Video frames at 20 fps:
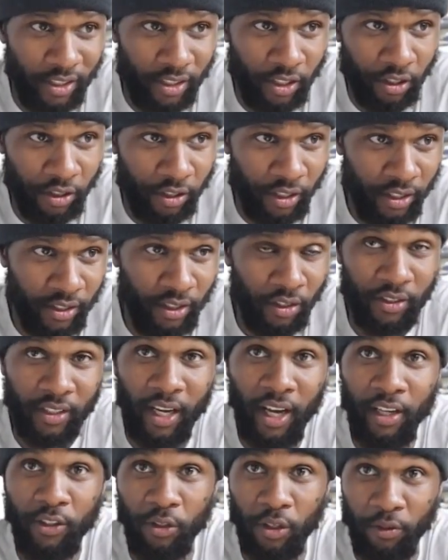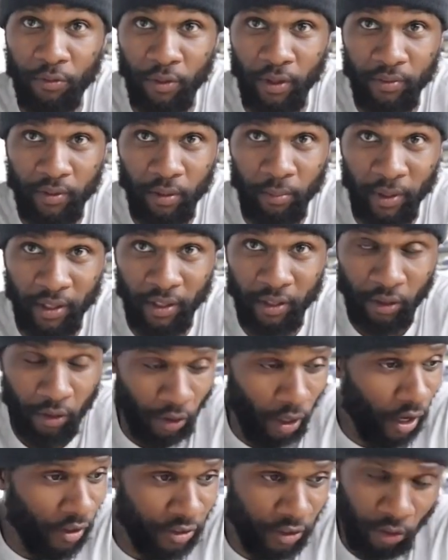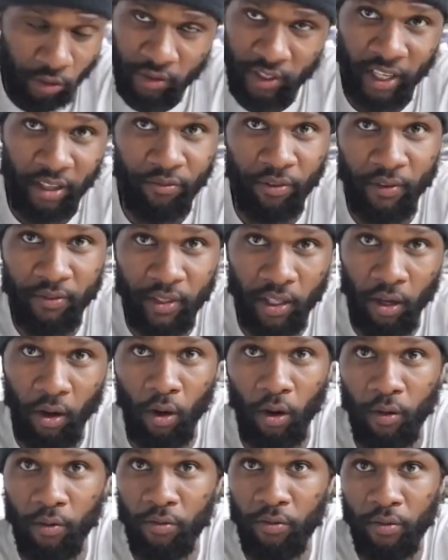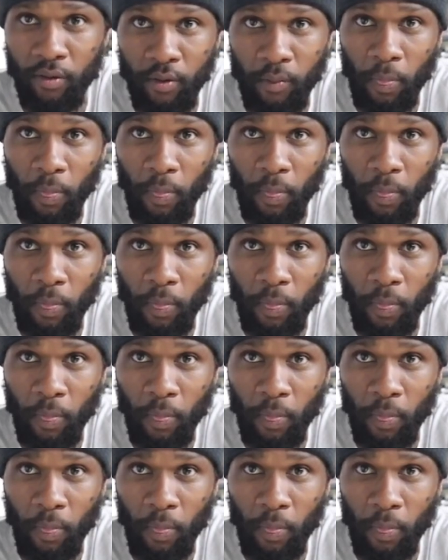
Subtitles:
and Interior Detail is $150, but I'll still take $50 off.